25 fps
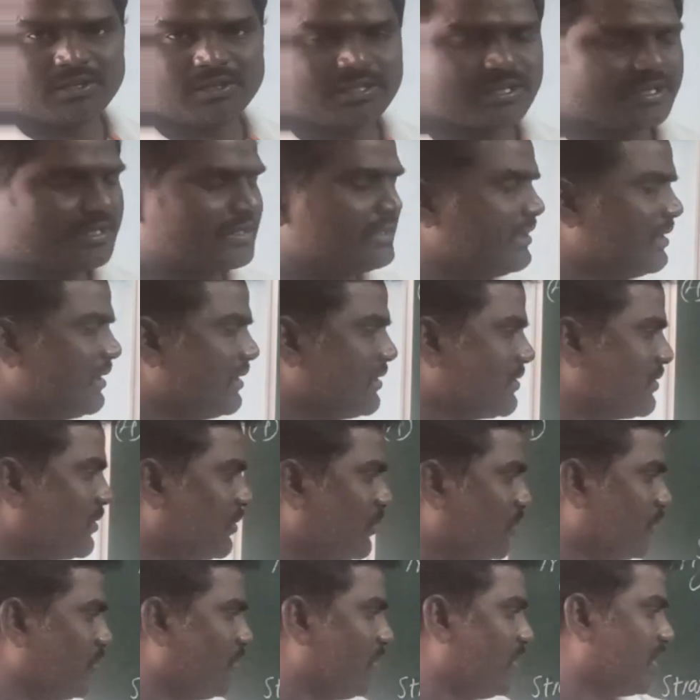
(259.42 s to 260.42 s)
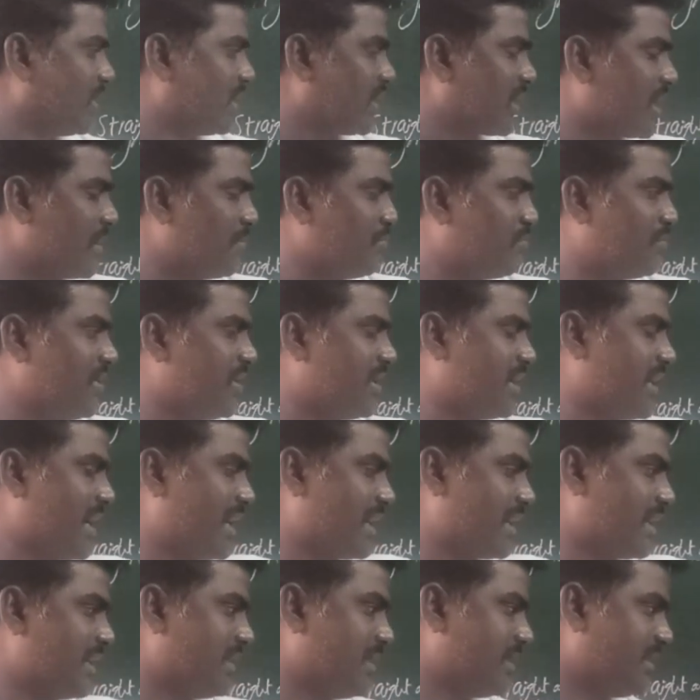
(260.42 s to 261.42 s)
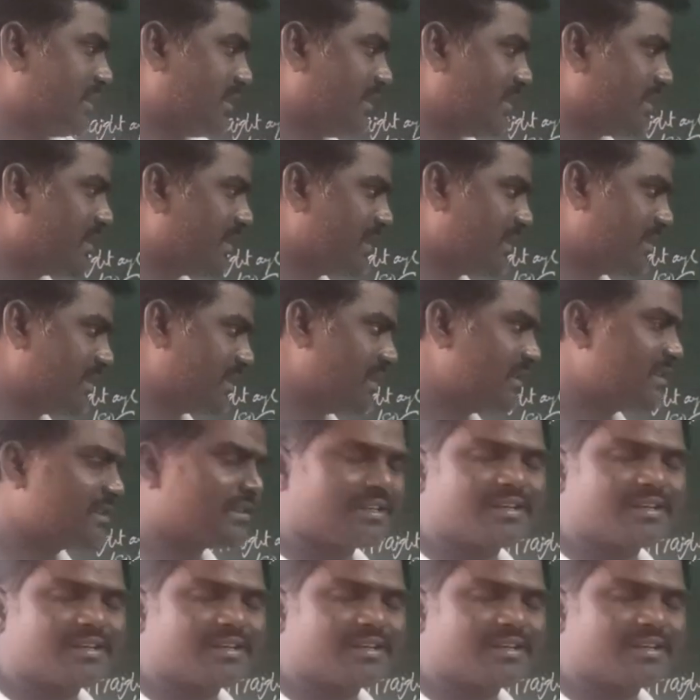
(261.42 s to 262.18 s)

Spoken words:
Okay, so the complete angle in a degrees is